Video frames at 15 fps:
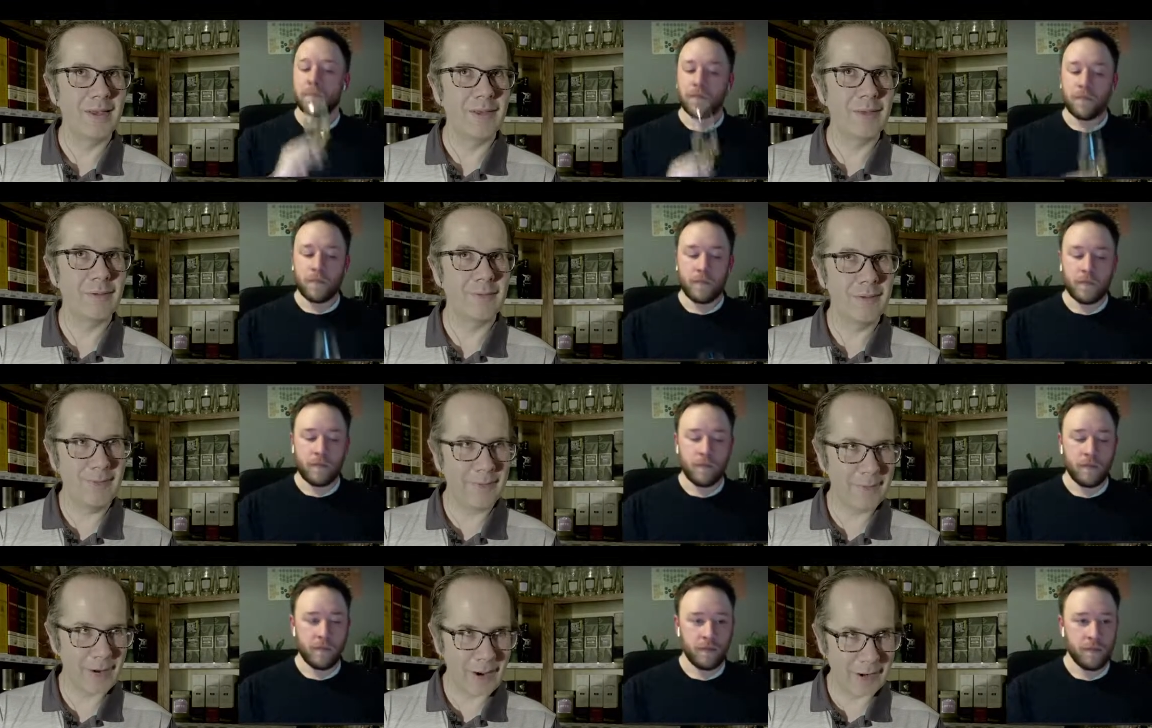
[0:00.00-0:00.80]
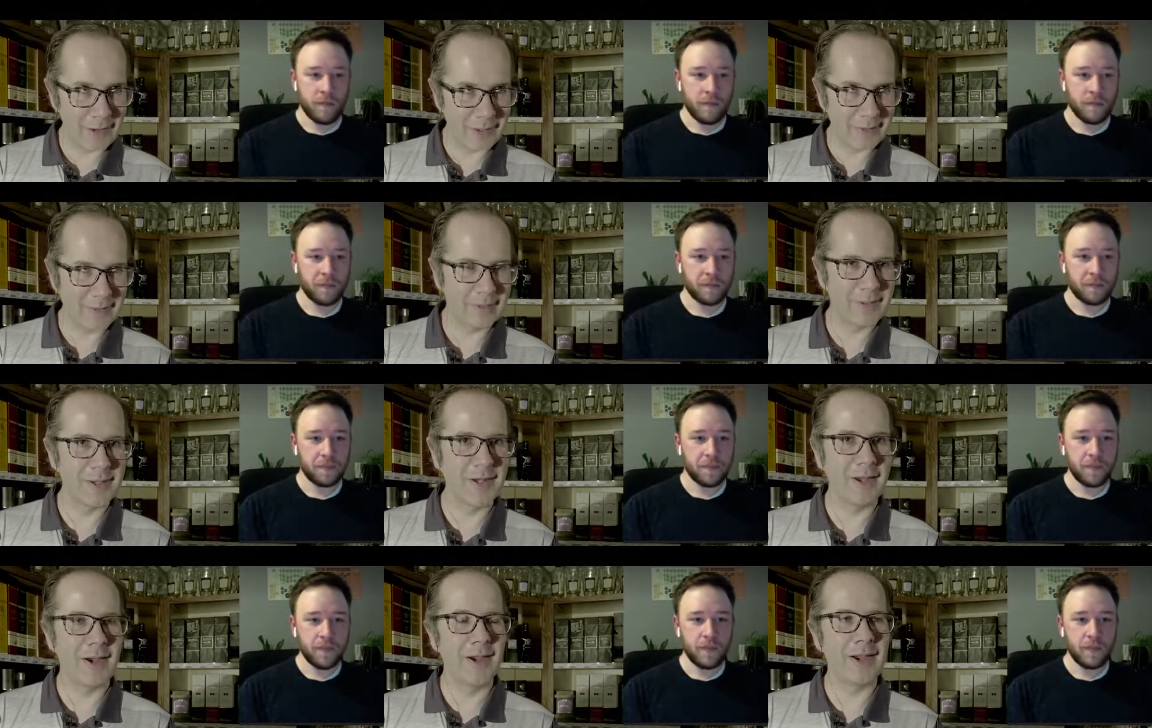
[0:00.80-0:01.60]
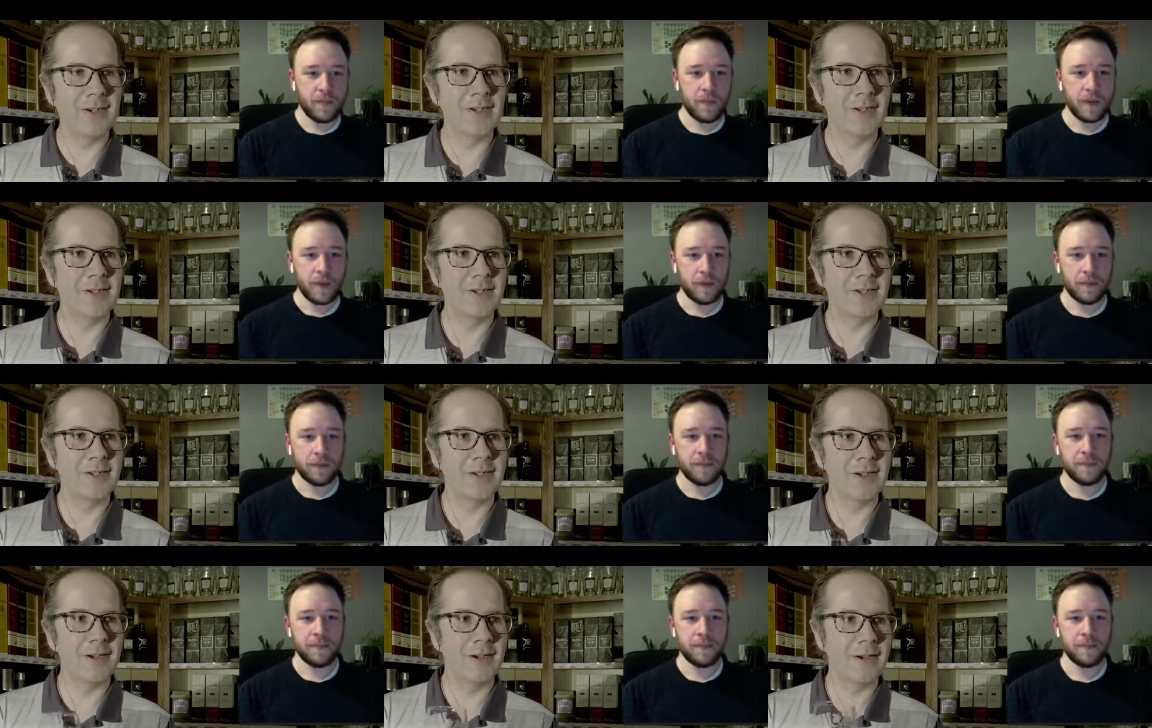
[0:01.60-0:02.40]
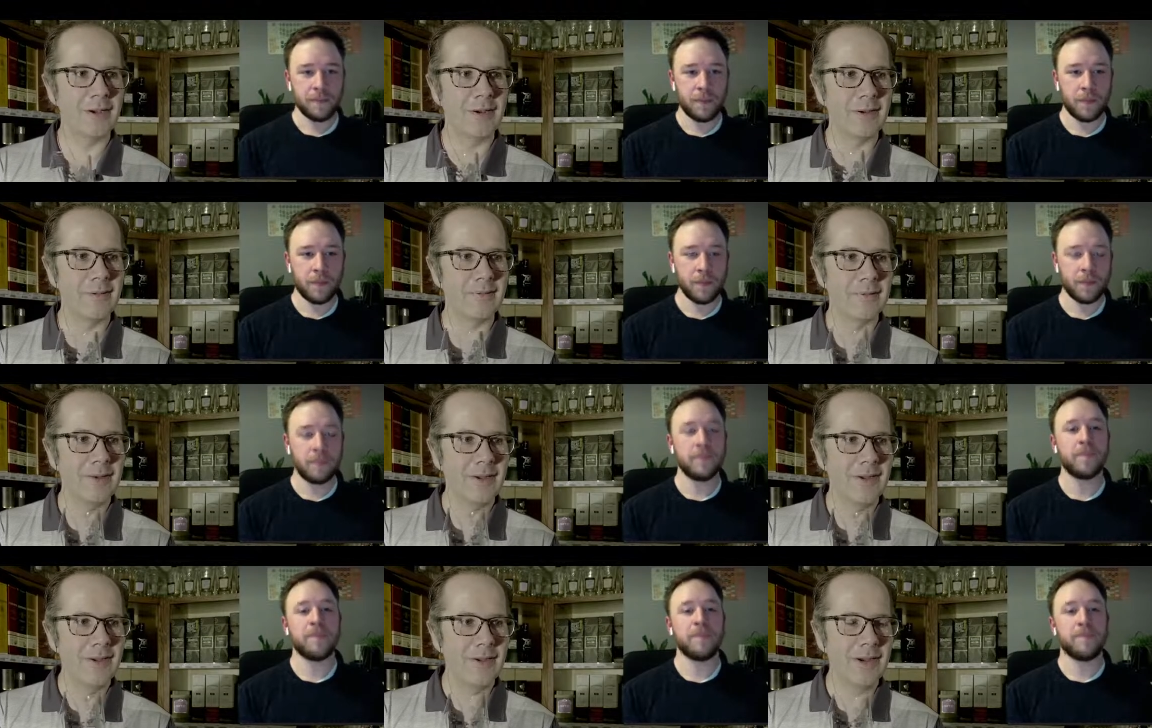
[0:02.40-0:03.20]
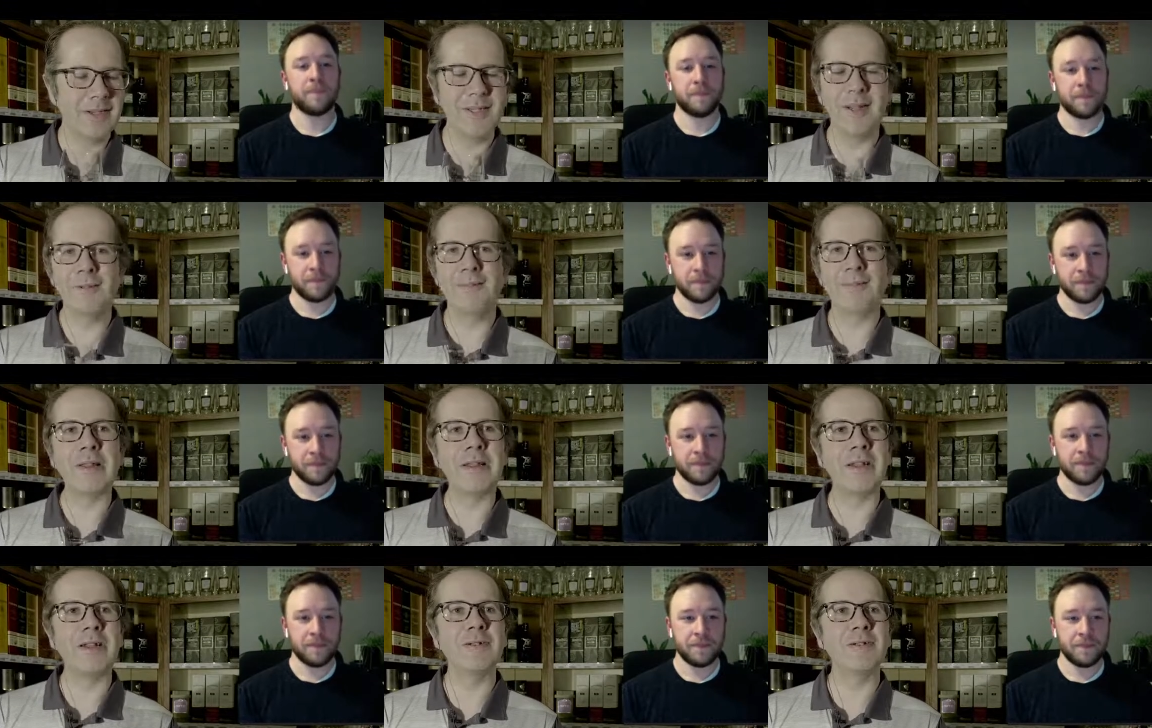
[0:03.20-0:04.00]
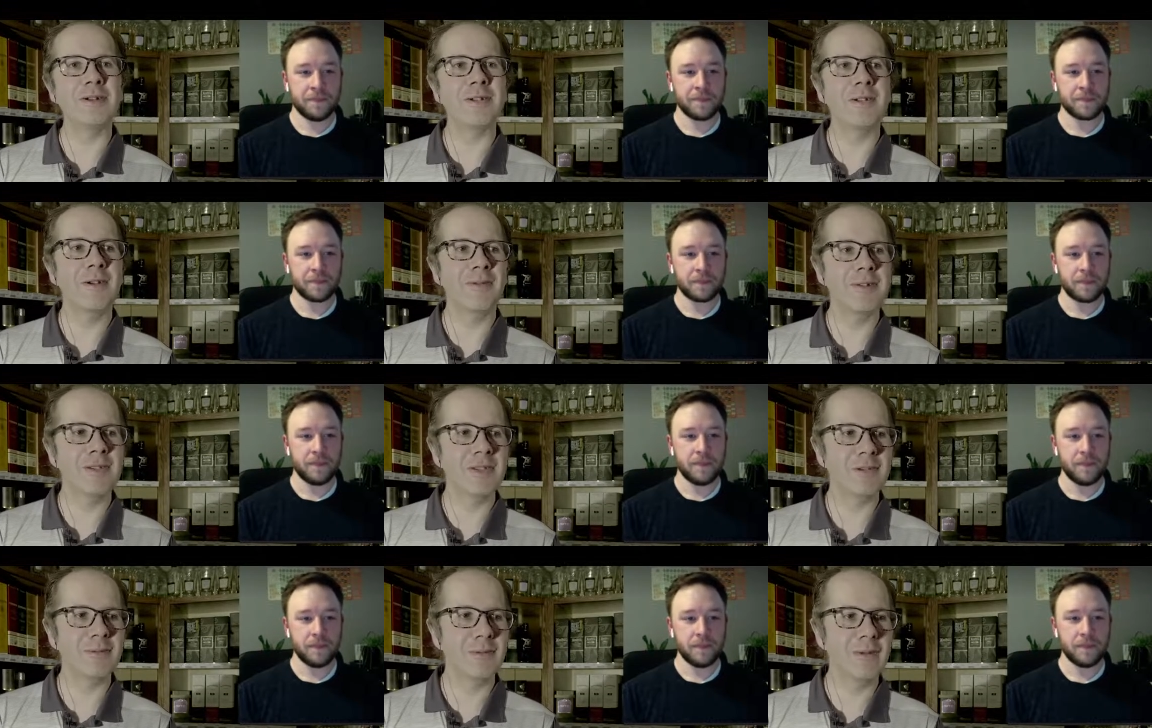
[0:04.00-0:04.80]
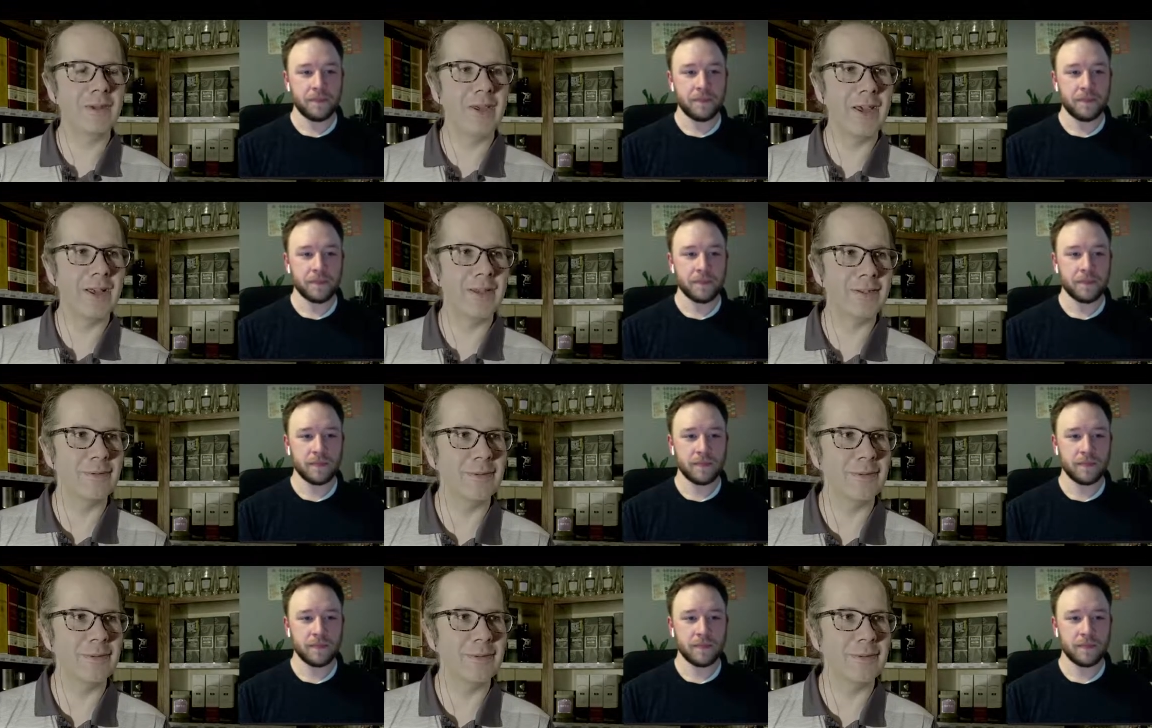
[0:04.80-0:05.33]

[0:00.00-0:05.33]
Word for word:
Speaker 1: three Fridays from today. I actually just. Uh, I just had a really interesting conversation with Lee Hansen.